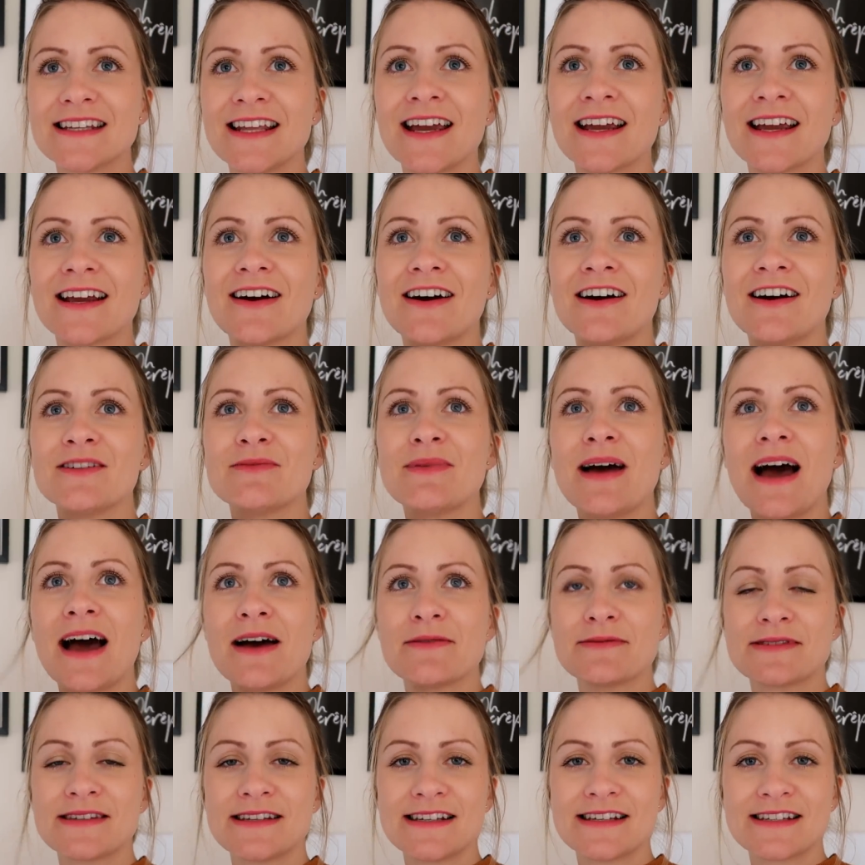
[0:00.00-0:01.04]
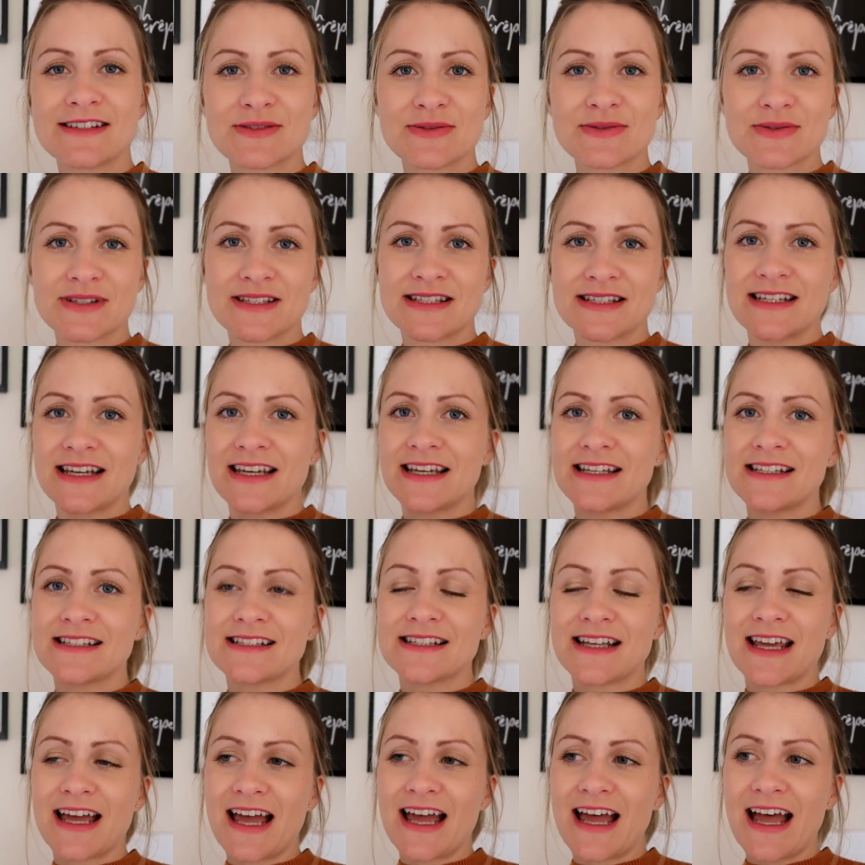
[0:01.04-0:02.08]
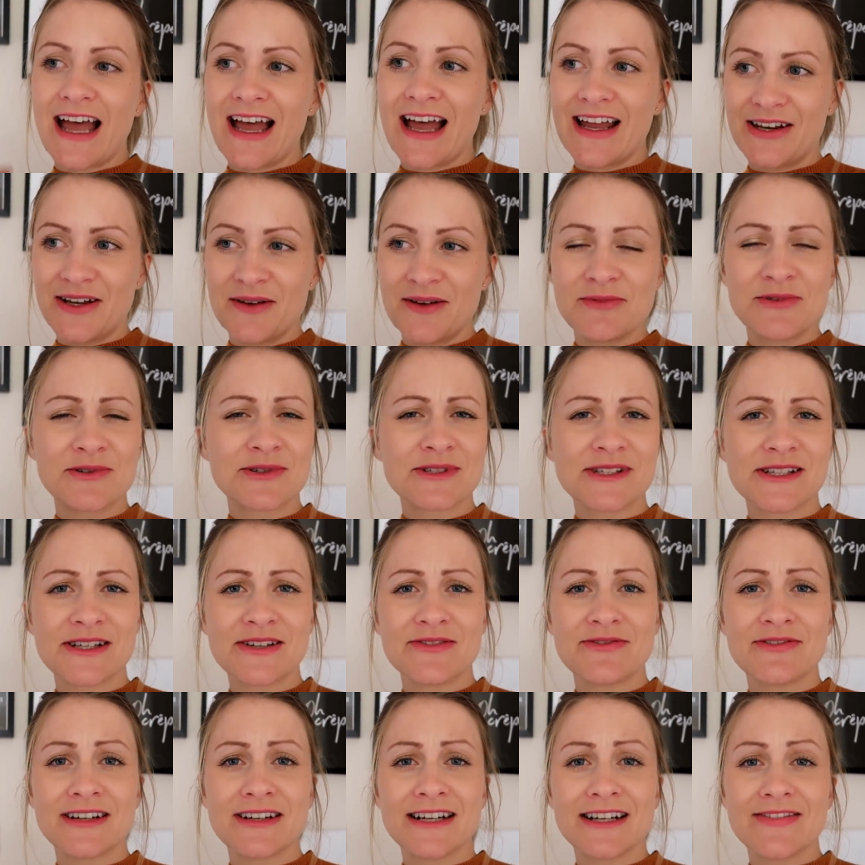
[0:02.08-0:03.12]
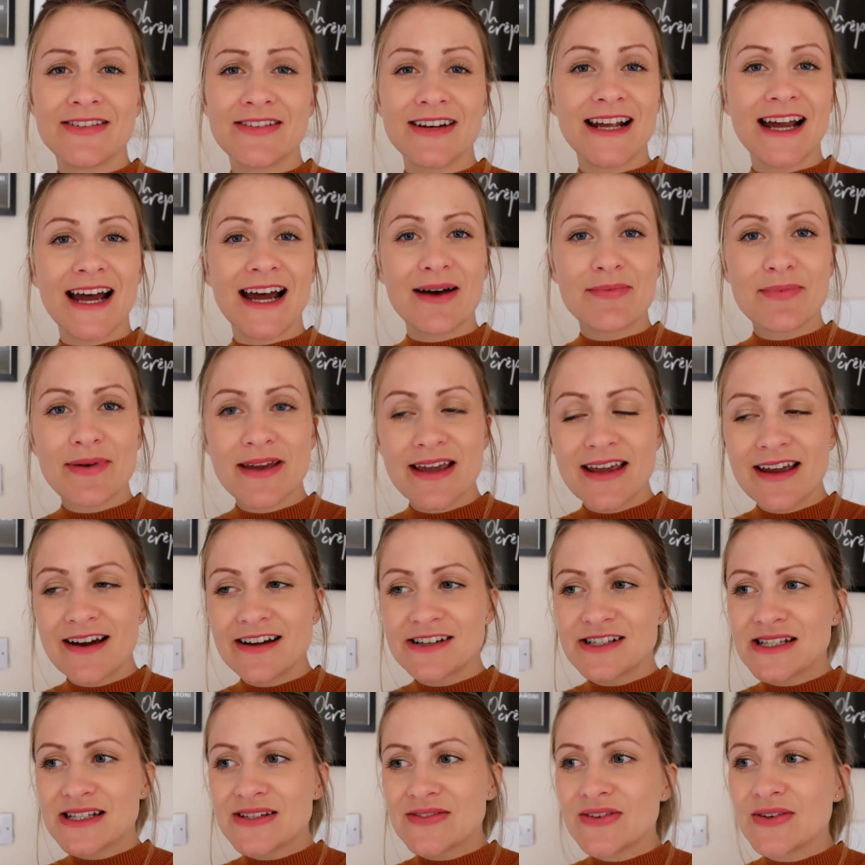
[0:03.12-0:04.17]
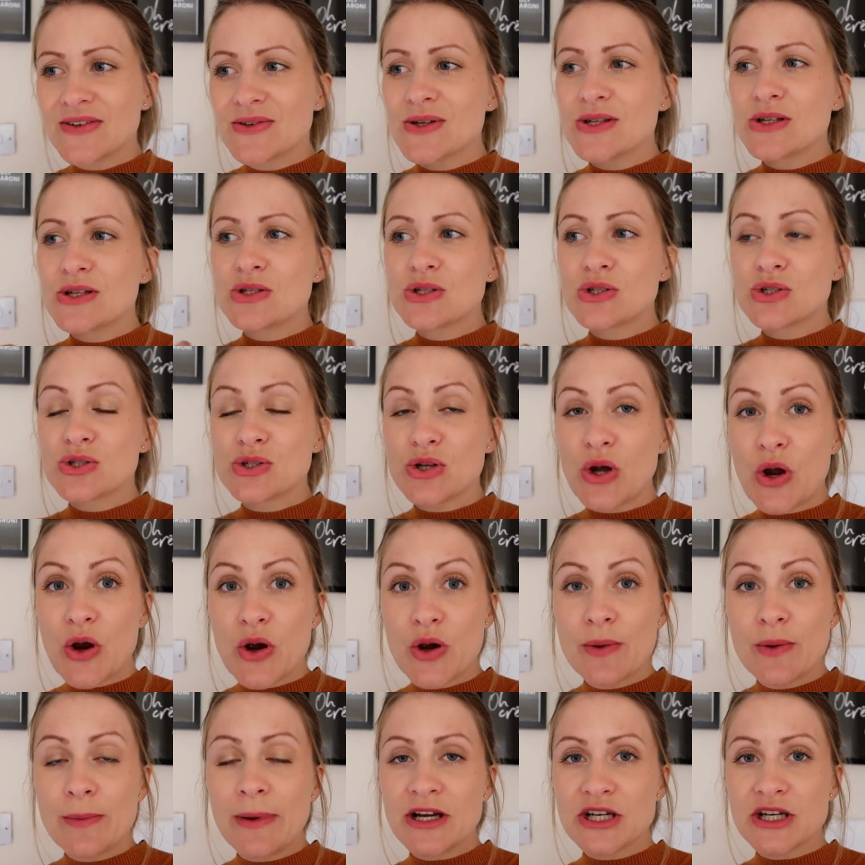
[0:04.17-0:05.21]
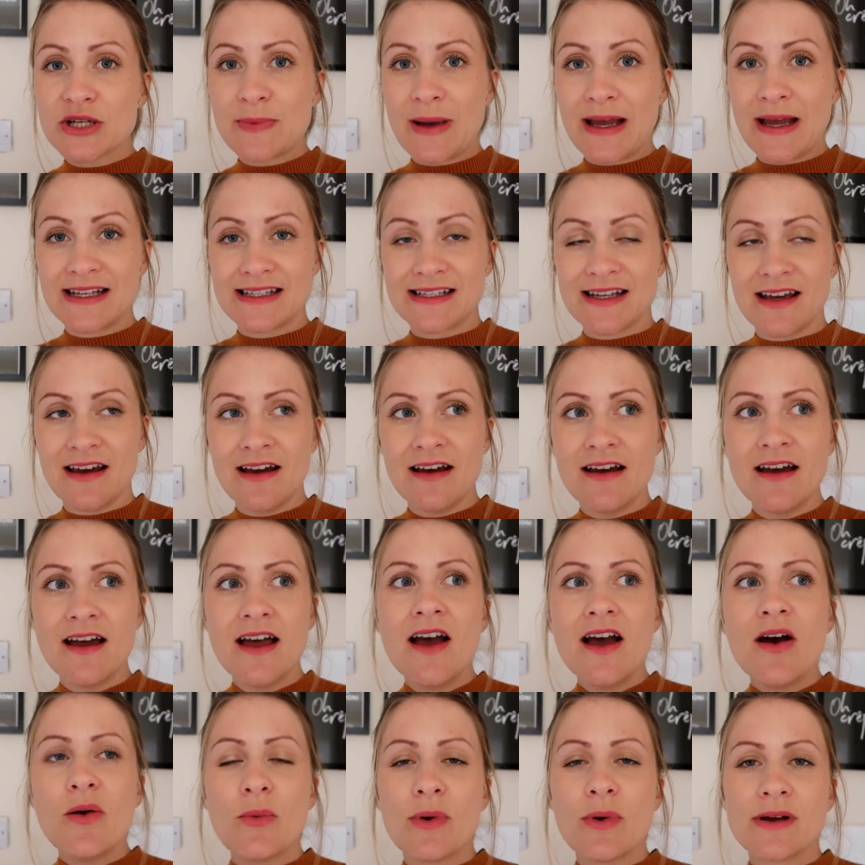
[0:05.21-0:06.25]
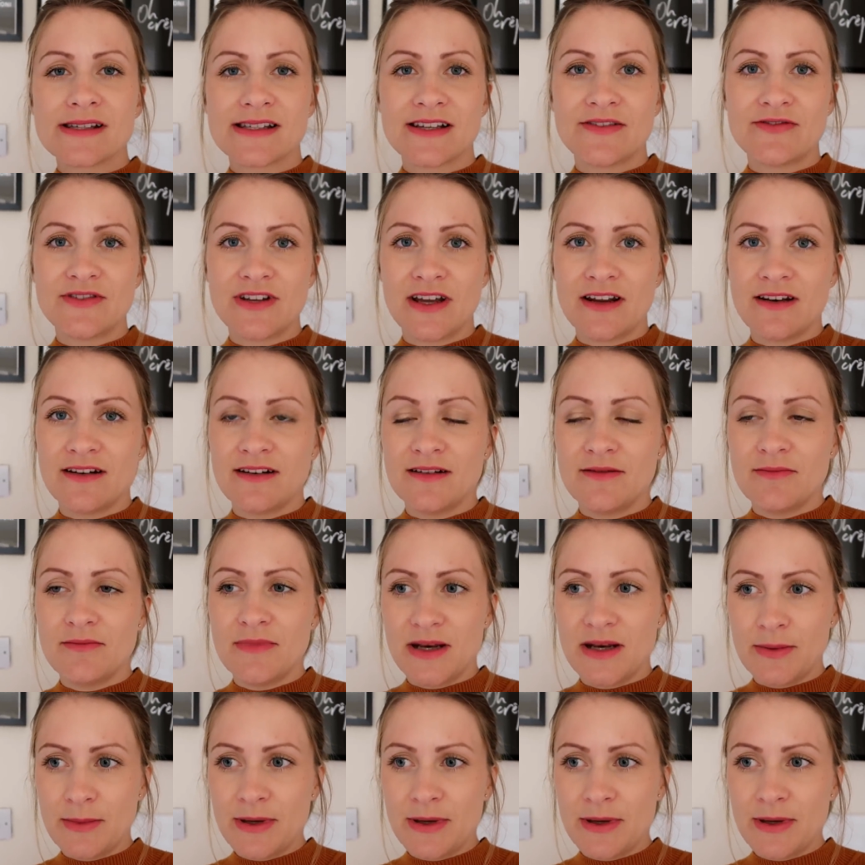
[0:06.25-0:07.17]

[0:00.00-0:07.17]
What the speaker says: Like, I'm absolutely exhausted and I'm also really happy. I just feel so much better once I've done